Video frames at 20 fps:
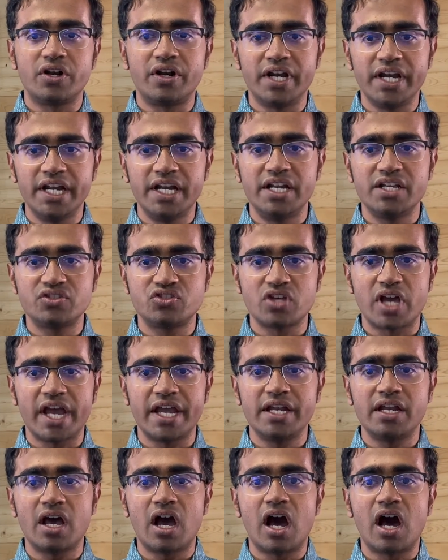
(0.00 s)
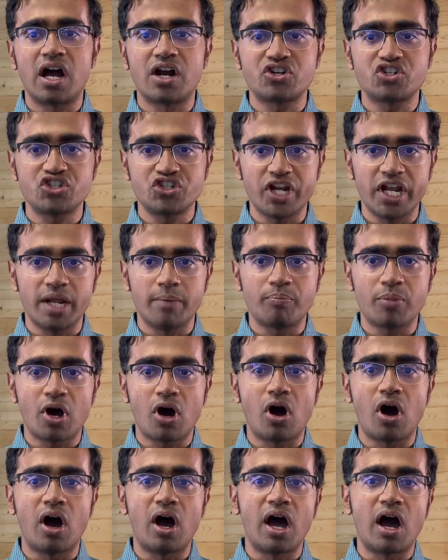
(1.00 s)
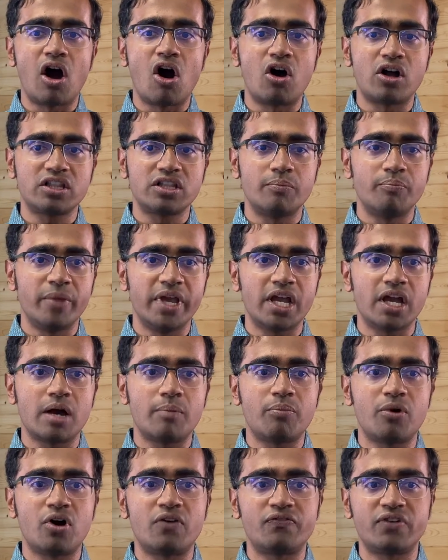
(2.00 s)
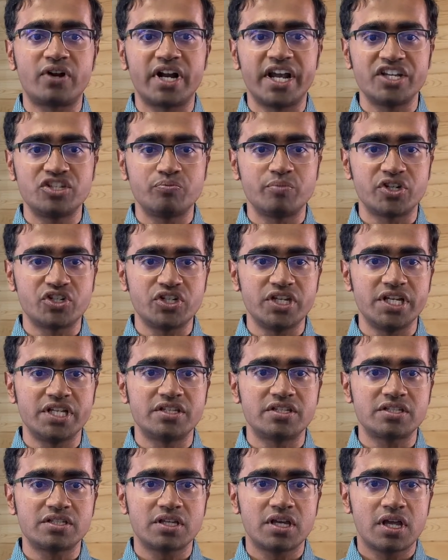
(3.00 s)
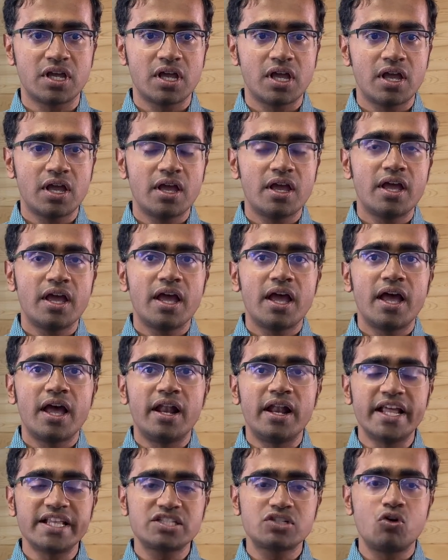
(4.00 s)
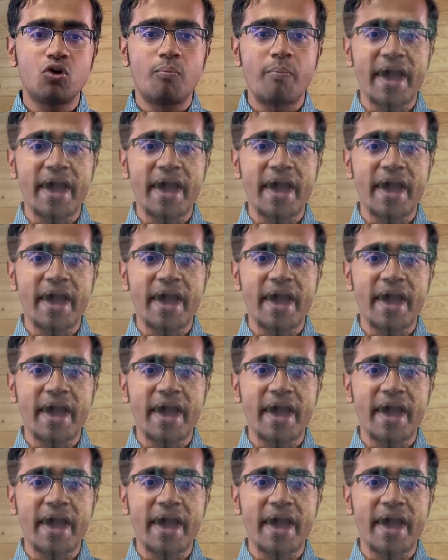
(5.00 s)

redesign our shape or the makeup of our edge machines. Let's go